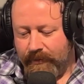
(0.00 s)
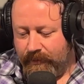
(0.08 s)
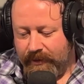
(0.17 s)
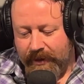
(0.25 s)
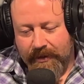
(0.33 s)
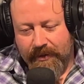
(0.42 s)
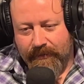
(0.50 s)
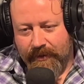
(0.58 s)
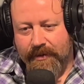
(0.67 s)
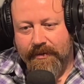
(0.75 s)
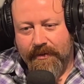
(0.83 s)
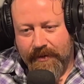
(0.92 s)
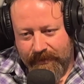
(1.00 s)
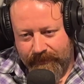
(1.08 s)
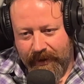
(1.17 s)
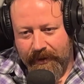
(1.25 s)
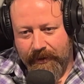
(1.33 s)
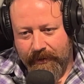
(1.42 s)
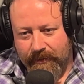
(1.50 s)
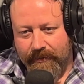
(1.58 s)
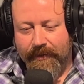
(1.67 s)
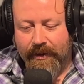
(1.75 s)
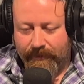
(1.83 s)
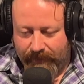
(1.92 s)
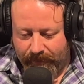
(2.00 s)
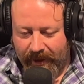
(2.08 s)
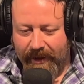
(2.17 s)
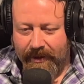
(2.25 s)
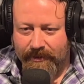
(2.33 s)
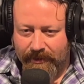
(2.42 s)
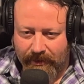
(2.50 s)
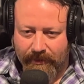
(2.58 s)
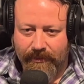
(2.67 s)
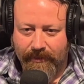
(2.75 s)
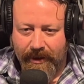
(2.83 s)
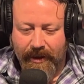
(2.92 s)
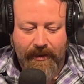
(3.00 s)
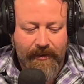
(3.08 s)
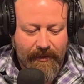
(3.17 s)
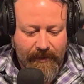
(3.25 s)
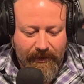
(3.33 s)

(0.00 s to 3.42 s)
We take over this venue. We get 3 bands and go through there.